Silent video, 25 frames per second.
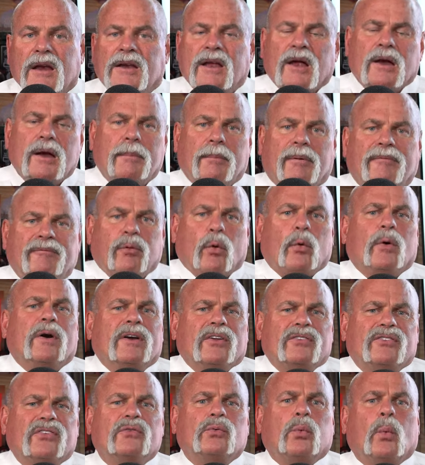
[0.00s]
Now, number four,
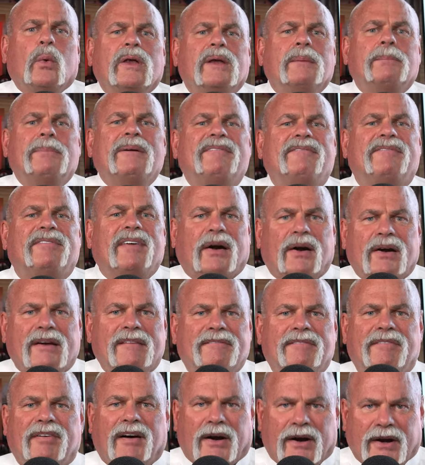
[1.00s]
and this is one to be very,
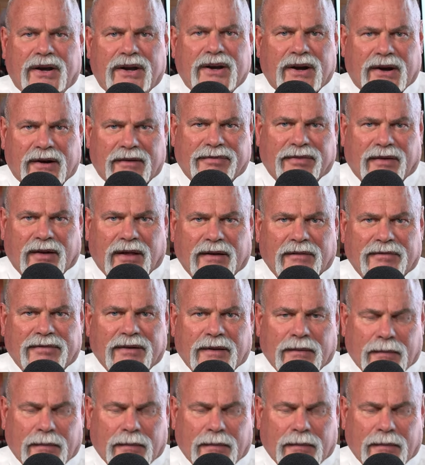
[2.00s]
very careful of.